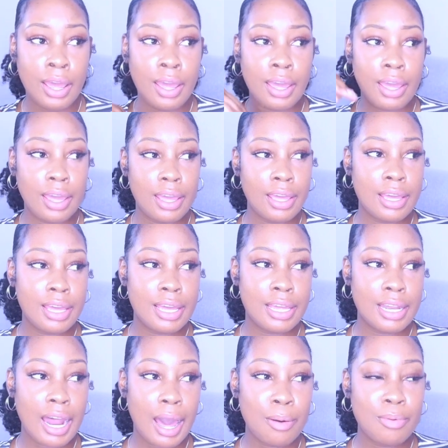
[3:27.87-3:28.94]
and
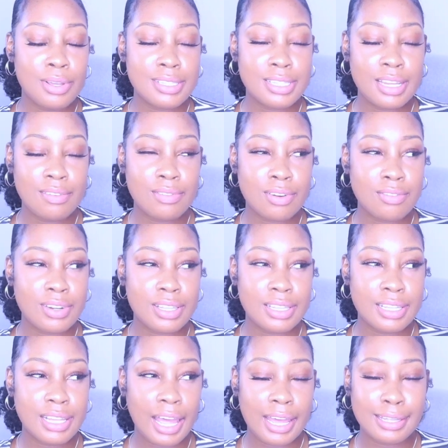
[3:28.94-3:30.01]
I wasn't even really
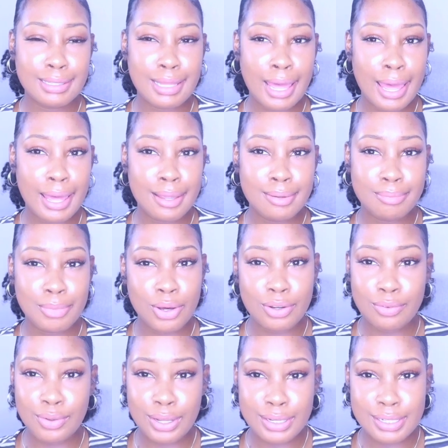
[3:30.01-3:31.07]
like that
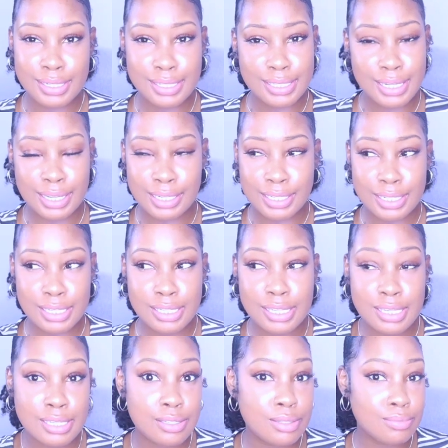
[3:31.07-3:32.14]
motivated to study, this
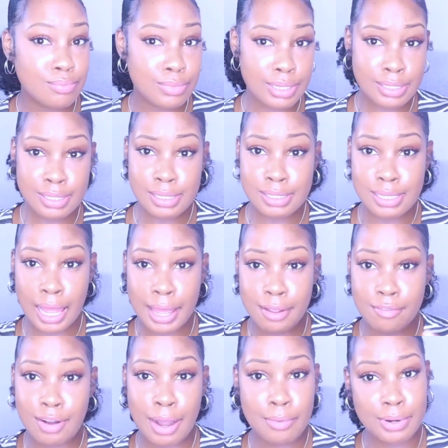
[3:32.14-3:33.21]
is
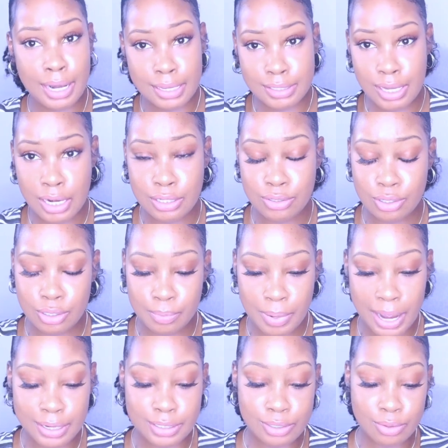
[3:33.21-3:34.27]
like right when I started doing the
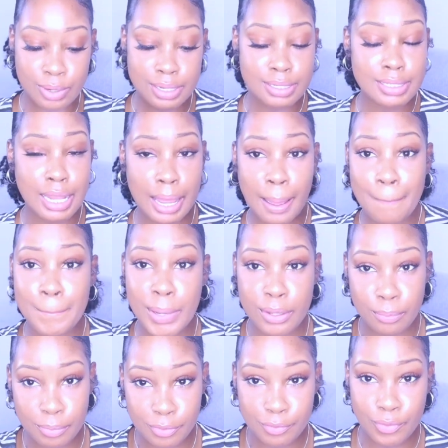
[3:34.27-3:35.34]
practice questions, like a
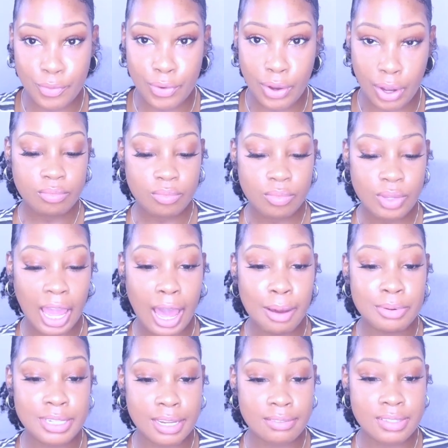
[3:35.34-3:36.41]
month before. I
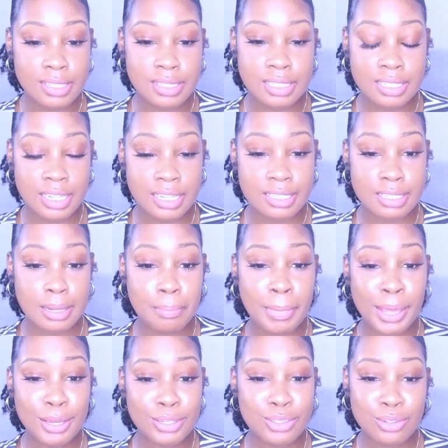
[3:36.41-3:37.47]
would definitely suggest to
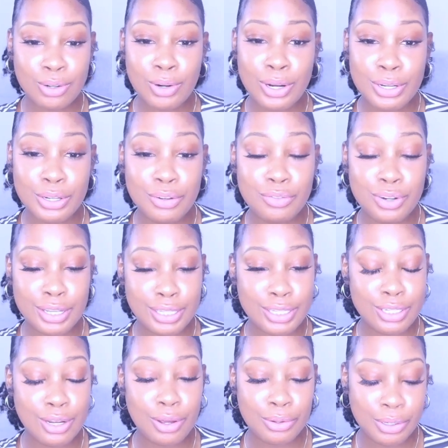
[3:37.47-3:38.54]
make sure you really
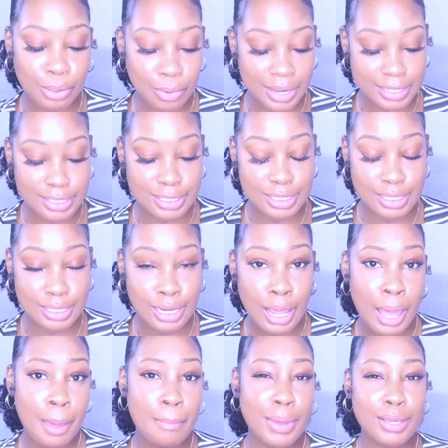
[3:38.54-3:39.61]
know the question.
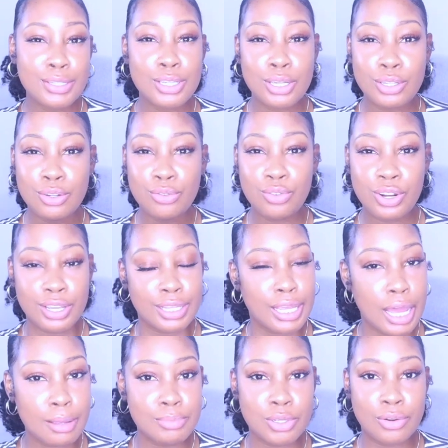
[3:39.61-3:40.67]
Make sure you really
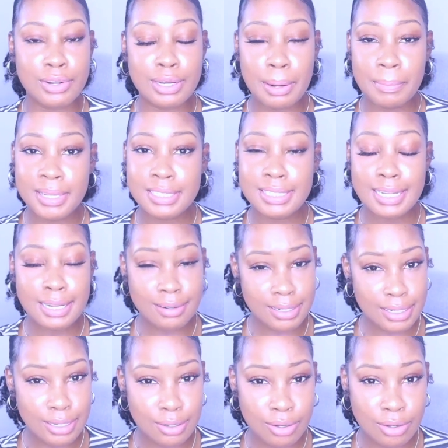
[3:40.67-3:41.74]
absorb the
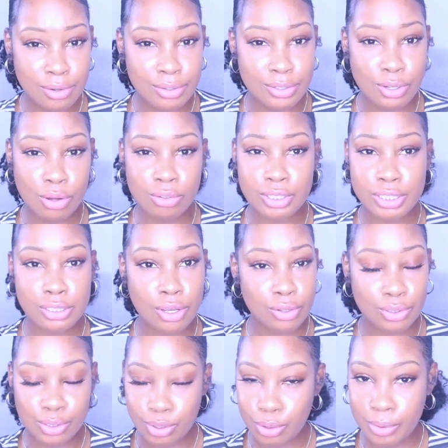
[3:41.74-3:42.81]
material. Don't just
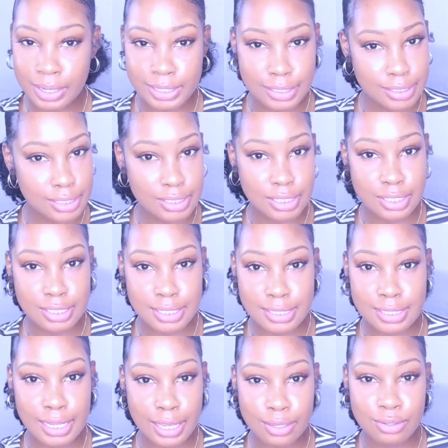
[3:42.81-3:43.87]
go through the questions just to
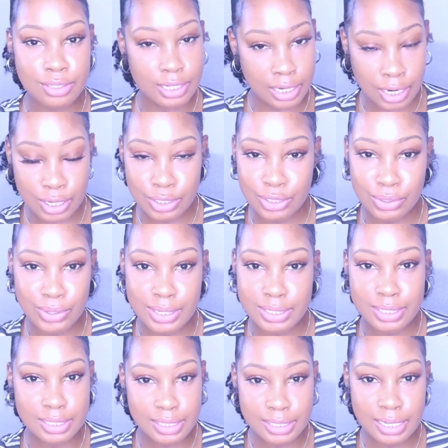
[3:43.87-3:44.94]
say you did 100
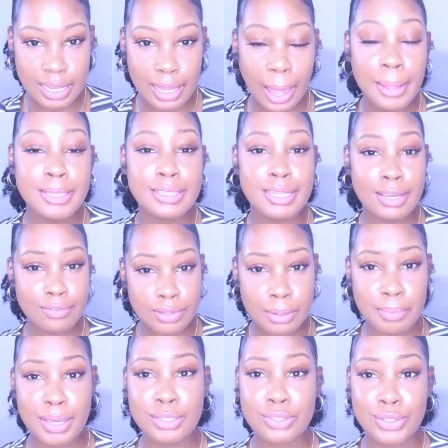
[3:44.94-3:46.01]
questions. Definitely
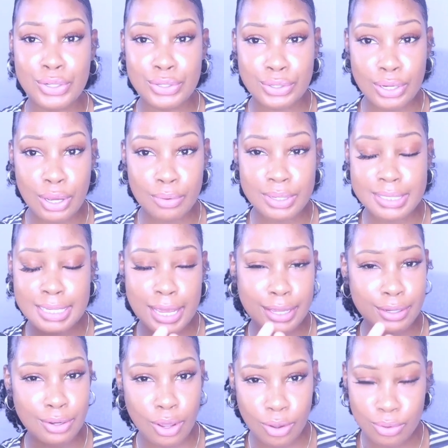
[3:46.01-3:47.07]
make sure you know it,
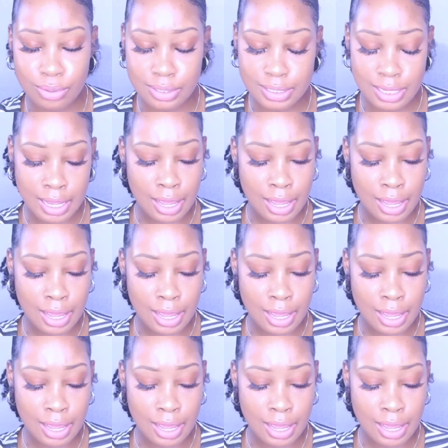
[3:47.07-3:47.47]
take notes,